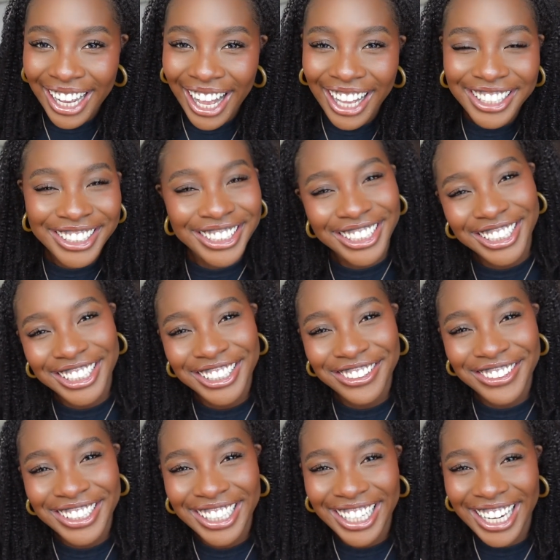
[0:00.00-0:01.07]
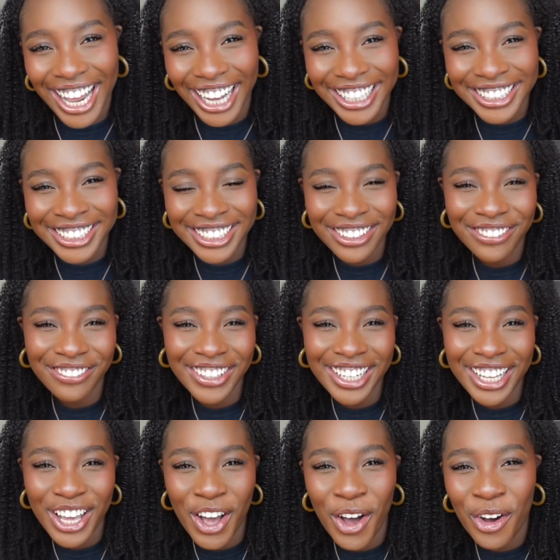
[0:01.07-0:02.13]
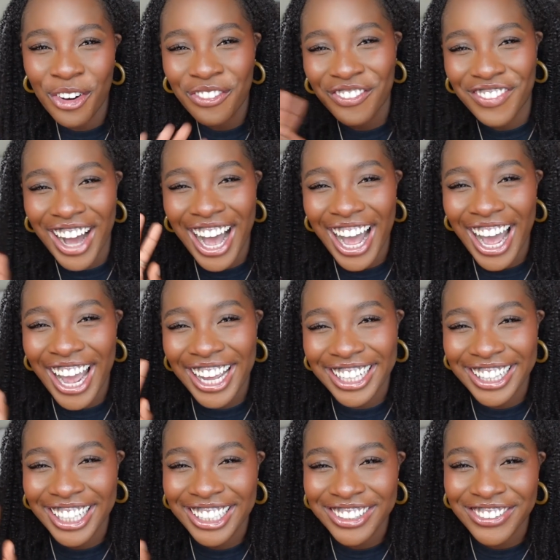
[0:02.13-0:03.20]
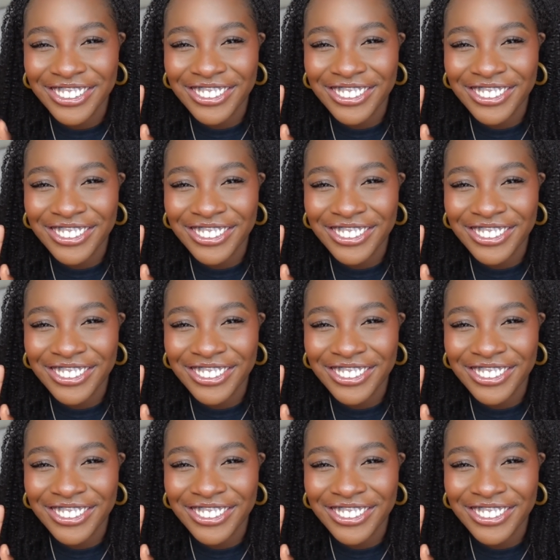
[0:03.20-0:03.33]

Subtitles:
I'll see you in the next video. Bye. Thanks for